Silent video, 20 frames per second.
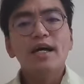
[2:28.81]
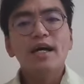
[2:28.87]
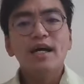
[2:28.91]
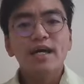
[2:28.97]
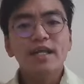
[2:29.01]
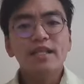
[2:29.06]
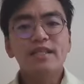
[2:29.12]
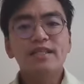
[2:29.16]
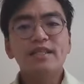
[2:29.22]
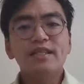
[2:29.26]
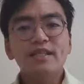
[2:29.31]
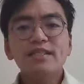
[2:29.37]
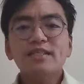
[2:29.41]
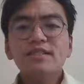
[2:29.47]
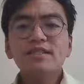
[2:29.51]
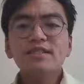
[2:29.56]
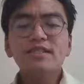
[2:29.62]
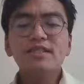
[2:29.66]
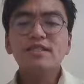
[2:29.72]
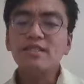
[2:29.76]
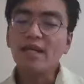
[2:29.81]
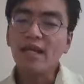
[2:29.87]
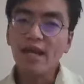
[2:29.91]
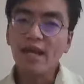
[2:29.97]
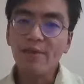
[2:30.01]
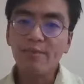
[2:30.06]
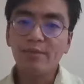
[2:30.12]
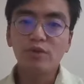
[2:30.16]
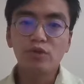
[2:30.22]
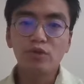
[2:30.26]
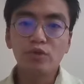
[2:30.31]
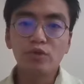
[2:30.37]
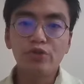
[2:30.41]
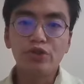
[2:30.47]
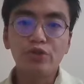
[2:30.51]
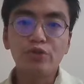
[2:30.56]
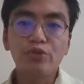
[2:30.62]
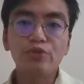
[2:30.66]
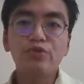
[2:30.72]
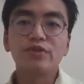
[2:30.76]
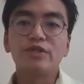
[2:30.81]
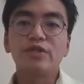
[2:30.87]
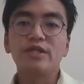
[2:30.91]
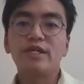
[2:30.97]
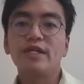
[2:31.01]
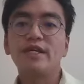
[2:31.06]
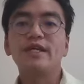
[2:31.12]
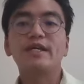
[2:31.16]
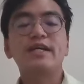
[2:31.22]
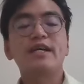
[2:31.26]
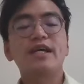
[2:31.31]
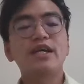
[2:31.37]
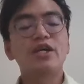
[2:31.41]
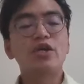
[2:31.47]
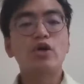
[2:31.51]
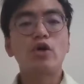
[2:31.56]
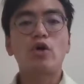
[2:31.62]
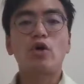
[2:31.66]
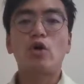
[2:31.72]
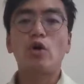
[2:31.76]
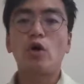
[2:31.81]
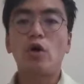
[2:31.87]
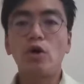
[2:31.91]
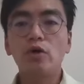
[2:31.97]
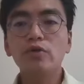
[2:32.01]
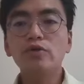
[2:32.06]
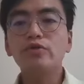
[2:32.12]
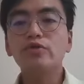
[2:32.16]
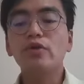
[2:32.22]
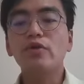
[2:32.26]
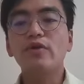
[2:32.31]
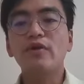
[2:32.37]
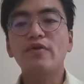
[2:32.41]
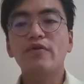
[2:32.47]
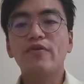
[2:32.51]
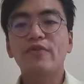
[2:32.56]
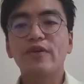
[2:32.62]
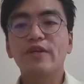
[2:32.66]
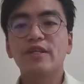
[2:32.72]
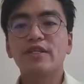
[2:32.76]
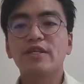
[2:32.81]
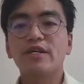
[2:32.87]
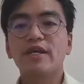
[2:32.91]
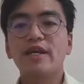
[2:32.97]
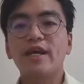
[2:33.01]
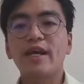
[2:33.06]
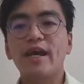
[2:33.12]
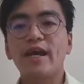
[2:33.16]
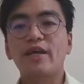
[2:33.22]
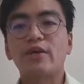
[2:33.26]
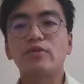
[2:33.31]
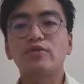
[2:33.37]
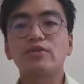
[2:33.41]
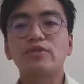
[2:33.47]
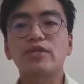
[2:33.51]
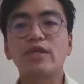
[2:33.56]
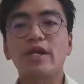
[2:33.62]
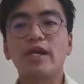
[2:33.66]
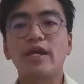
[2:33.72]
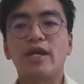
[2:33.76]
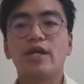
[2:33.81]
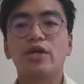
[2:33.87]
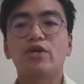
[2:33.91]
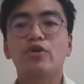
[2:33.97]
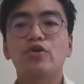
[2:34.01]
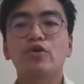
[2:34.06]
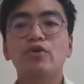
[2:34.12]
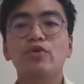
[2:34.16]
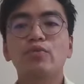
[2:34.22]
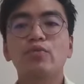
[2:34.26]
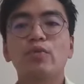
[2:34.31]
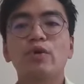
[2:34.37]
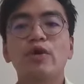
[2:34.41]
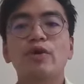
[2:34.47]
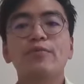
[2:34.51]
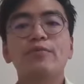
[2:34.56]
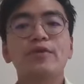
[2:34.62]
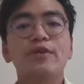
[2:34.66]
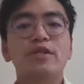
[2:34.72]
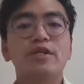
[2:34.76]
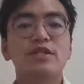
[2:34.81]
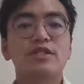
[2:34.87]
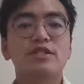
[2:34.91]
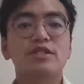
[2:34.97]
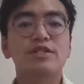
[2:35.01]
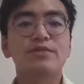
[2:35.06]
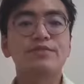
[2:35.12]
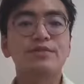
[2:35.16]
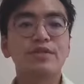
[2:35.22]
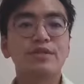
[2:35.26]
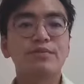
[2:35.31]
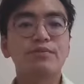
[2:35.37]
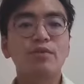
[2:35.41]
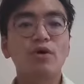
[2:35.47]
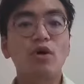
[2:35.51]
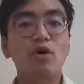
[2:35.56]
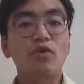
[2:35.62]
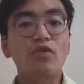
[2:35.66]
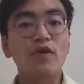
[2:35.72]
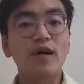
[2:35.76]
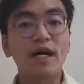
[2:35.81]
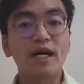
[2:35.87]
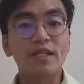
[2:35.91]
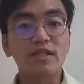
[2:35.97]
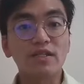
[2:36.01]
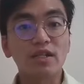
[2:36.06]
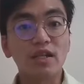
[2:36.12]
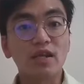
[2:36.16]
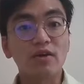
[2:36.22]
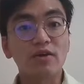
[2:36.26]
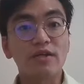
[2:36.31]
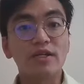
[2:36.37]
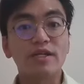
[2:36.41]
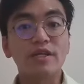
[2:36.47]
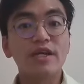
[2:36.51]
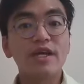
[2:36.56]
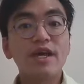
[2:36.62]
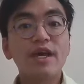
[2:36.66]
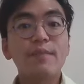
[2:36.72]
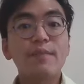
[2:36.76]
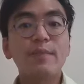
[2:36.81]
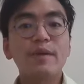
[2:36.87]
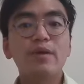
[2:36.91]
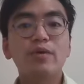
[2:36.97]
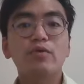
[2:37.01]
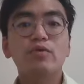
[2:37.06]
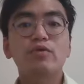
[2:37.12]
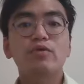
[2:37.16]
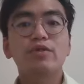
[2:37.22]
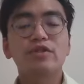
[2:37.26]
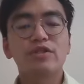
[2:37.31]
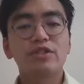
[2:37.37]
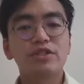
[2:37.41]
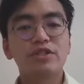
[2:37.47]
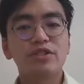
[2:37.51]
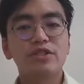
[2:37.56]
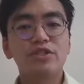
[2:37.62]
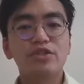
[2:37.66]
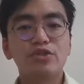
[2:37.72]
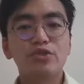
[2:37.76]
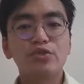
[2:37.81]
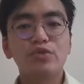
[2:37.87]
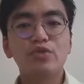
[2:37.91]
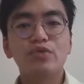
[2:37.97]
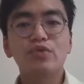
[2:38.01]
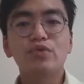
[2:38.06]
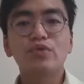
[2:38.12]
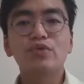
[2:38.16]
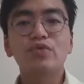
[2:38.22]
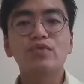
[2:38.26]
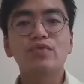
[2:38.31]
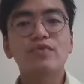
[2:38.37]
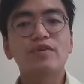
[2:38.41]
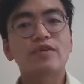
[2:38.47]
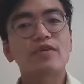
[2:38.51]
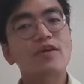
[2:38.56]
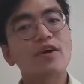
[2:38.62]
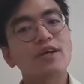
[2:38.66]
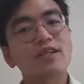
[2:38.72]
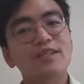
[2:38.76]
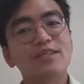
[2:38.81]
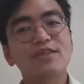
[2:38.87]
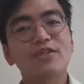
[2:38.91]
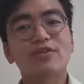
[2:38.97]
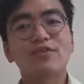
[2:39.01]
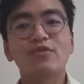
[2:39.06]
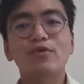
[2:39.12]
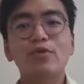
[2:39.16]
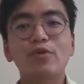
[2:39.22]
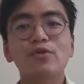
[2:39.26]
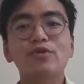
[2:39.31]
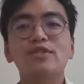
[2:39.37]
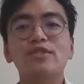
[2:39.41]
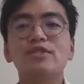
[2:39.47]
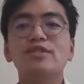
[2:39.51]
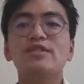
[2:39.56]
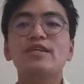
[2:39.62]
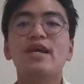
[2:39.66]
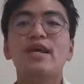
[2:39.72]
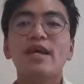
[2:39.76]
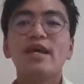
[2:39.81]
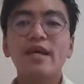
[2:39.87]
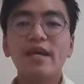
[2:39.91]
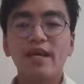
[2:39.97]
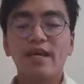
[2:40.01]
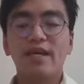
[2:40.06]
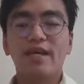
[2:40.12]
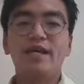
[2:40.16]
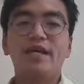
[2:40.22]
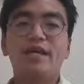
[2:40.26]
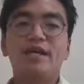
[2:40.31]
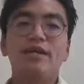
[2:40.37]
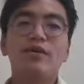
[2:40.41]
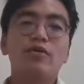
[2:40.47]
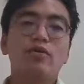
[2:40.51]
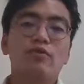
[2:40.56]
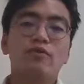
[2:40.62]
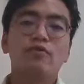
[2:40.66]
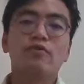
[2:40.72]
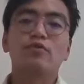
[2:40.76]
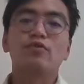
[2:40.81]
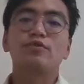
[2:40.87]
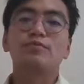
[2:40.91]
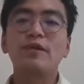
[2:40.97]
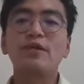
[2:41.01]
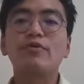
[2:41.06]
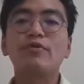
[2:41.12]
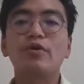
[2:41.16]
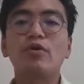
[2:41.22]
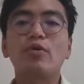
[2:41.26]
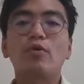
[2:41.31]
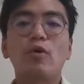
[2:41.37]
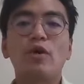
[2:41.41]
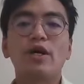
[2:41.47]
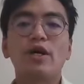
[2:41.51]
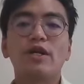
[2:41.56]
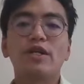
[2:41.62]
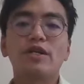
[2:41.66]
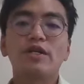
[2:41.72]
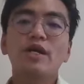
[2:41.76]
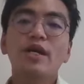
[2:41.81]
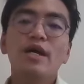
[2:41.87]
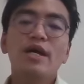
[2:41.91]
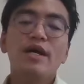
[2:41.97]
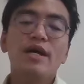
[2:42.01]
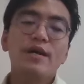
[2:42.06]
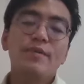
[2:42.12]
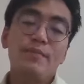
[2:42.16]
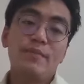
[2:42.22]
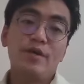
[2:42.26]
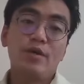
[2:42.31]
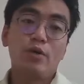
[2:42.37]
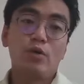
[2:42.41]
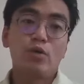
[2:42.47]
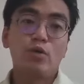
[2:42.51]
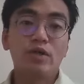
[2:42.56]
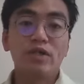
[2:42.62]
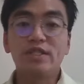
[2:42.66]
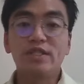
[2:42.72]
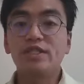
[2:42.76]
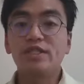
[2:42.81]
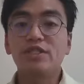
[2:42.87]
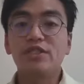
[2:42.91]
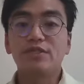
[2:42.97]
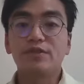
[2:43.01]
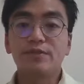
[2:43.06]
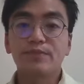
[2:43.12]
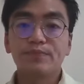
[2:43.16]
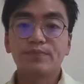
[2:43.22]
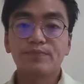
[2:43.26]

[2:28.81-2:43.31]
It doesn't just happen to children, it can also affect adults and could well be a symptom of underlying medical condition due to a variety of causes and of course may require medical attention.